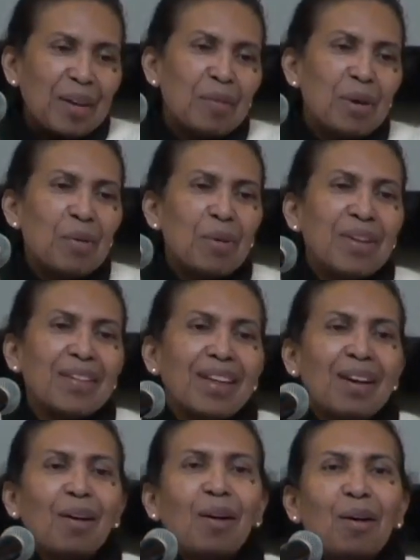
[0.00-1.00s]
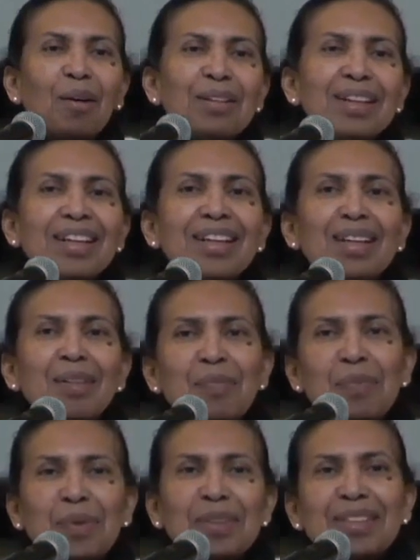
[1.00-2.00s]
and we were the only
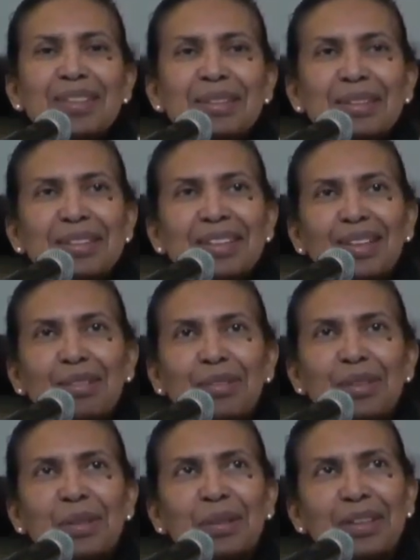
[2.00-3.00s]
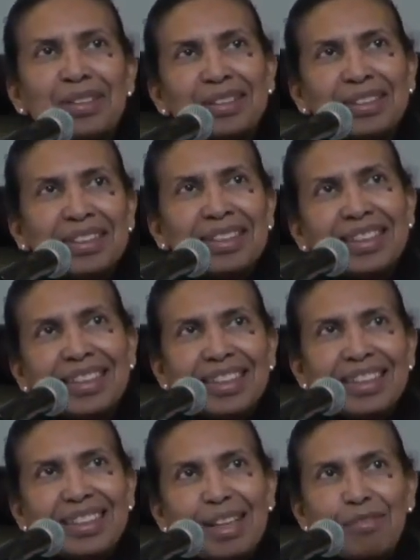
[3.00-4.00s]
person of color,
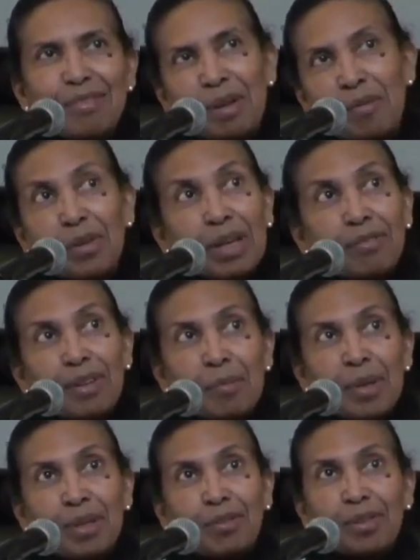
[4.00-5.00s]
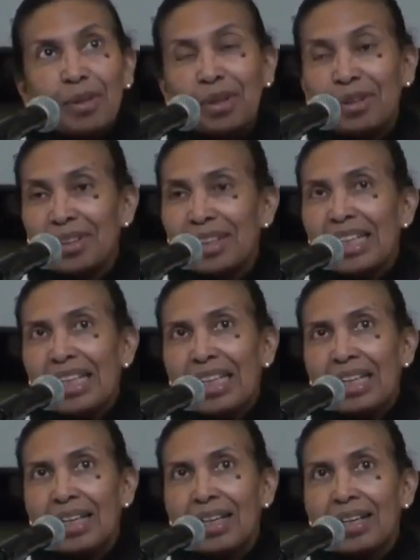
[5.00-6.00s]
the fam- a family of color
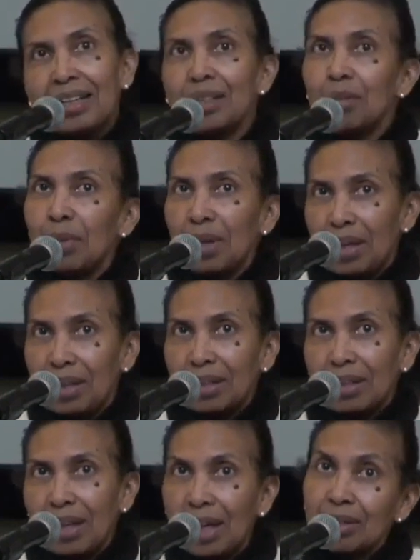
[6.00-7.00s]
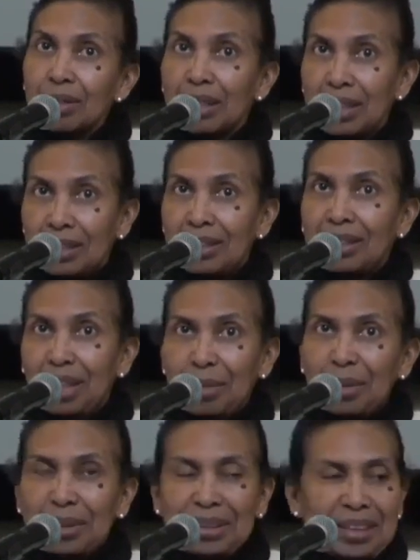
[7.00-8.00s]
in the block, actually in the
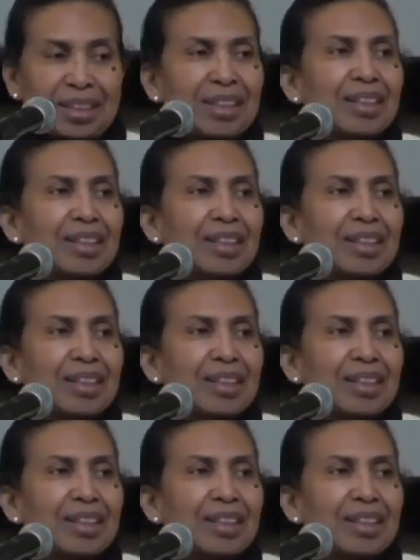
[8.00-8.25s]
neighborhood.